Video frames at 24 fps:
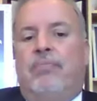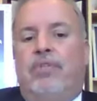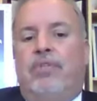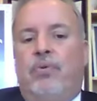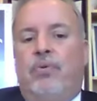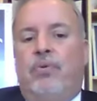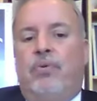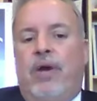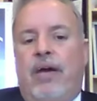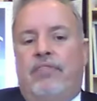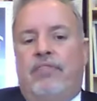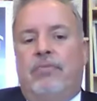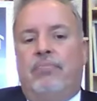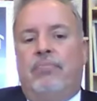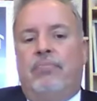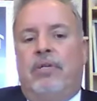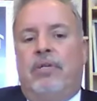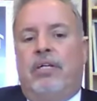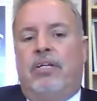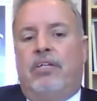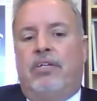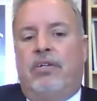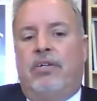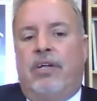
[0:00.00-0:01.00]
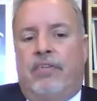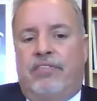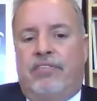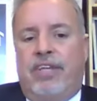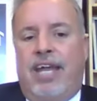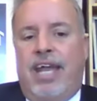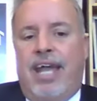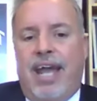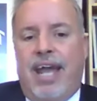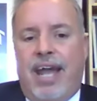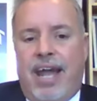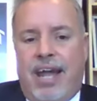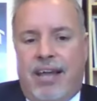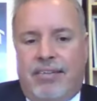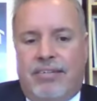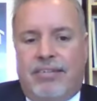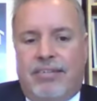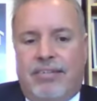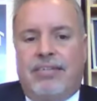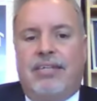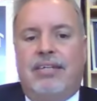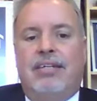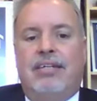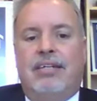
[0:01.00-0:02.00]
You have to make sure, you have to
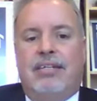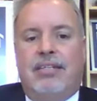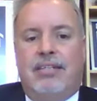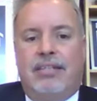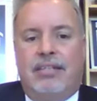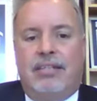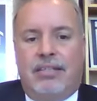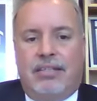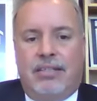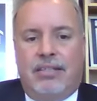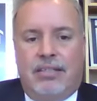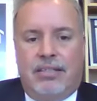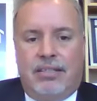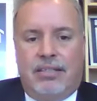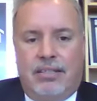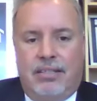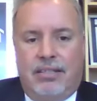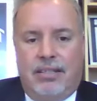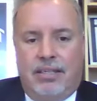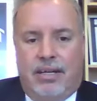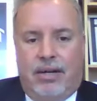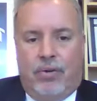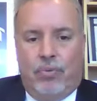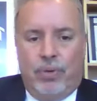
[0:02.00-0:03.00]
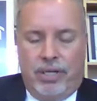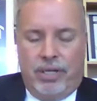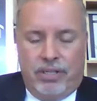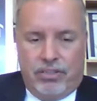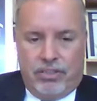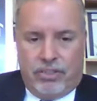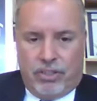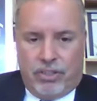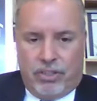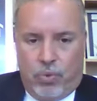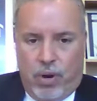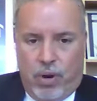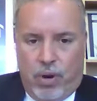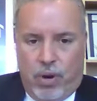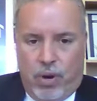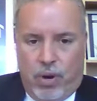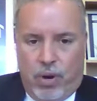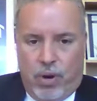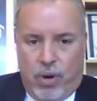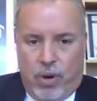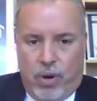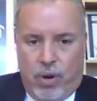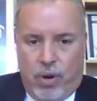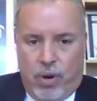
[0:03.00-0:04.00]
ask the witness the
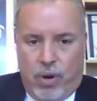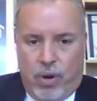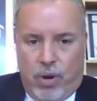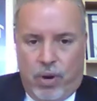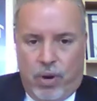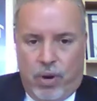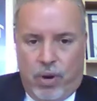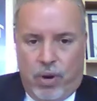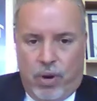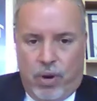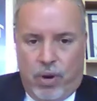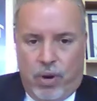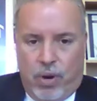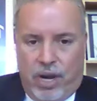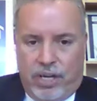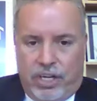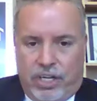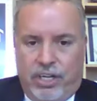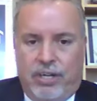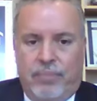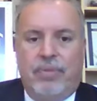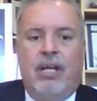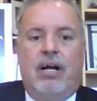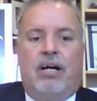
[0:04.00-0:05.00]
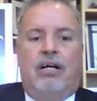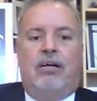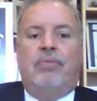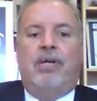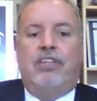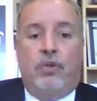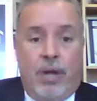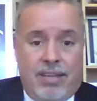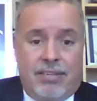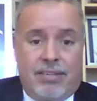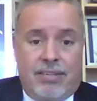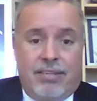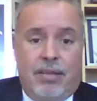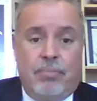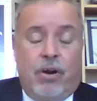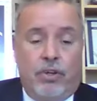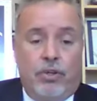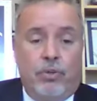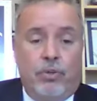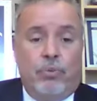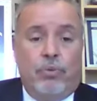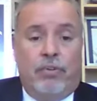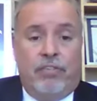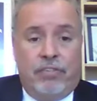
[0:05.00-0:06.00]
question, and then you ask them,
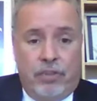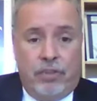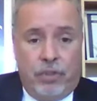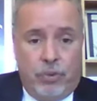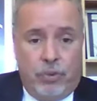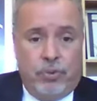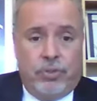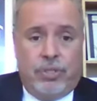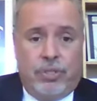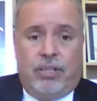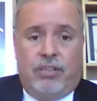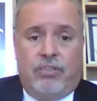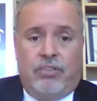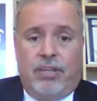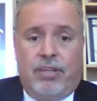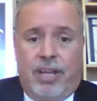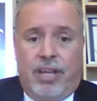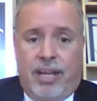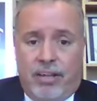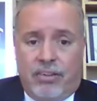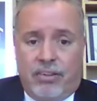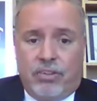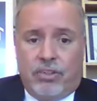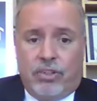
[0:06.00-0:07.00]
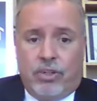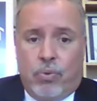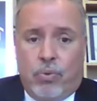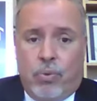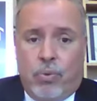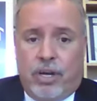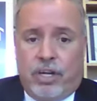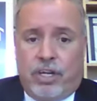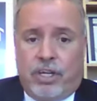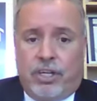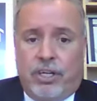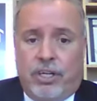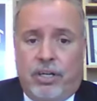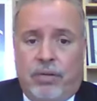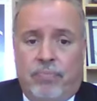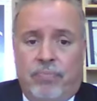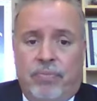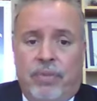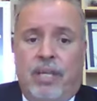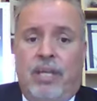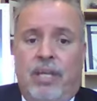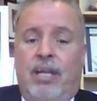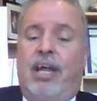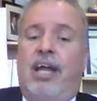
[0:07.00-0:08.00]
are you refusing to answer the question?
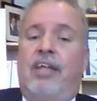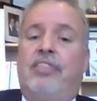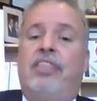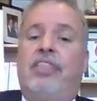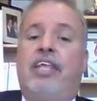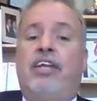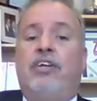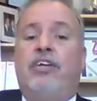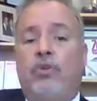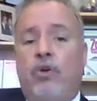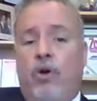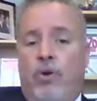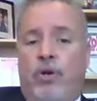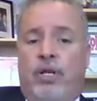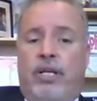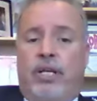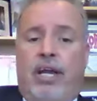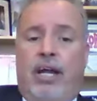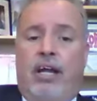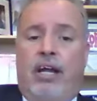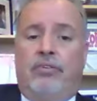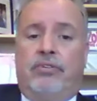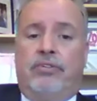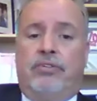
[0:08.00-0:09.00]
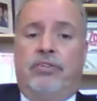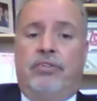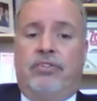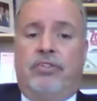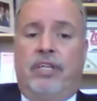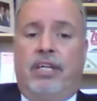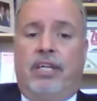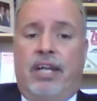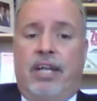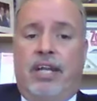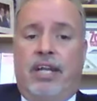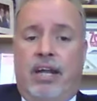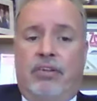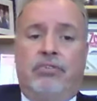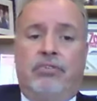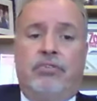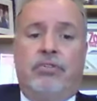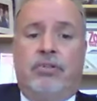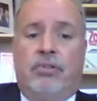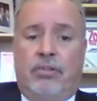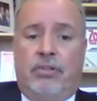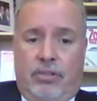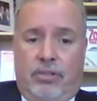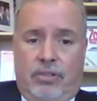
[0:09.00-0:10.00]
And then you go to counsel and say,
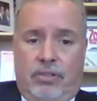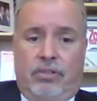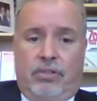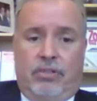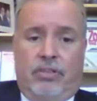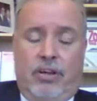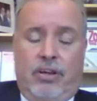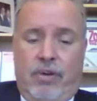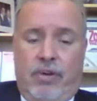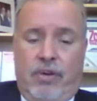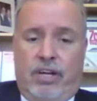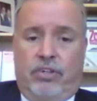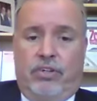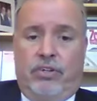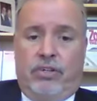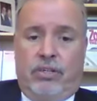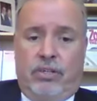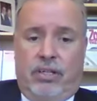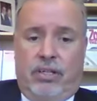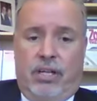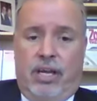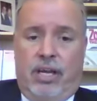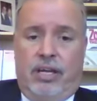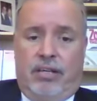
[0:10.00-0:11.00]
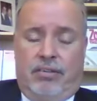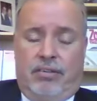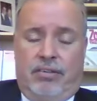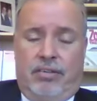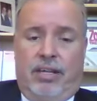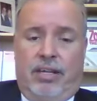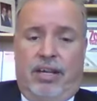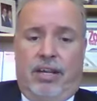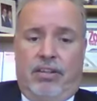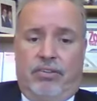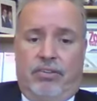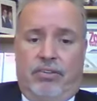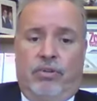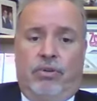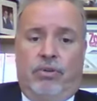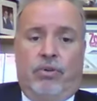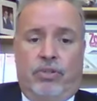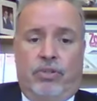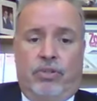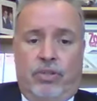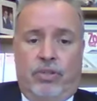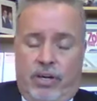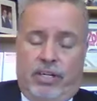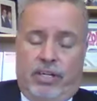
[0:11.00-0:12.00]
counsel, direct your client to answer,
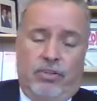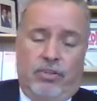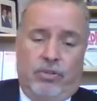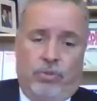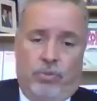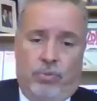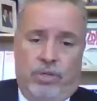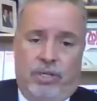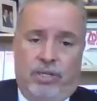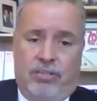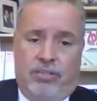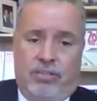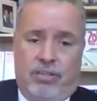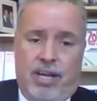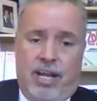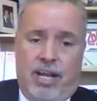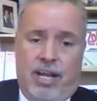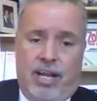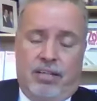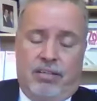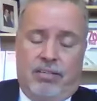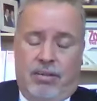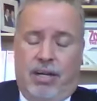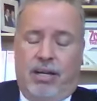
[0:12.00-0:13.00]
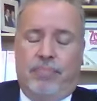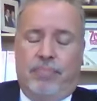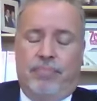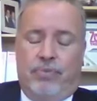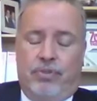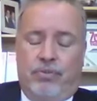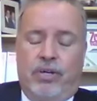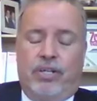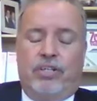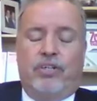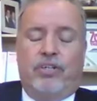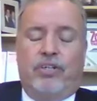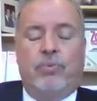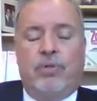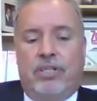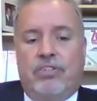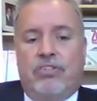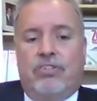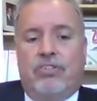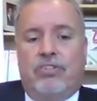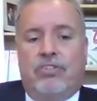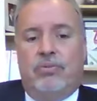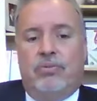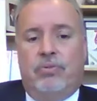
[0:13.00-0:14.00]
or direct the witness, not direct your
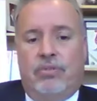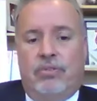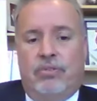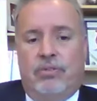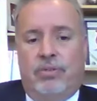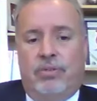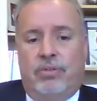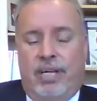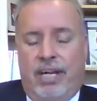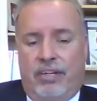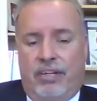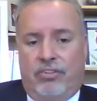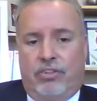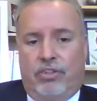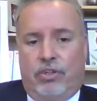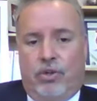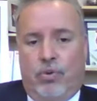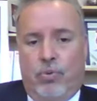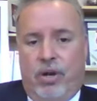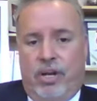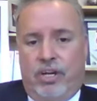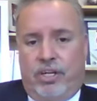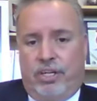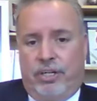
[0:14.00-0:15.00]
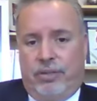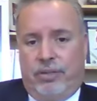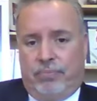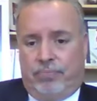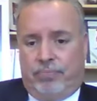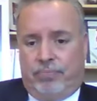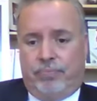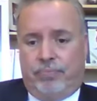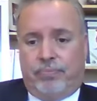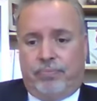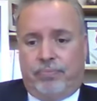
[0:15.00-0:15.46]
witness to answer the question.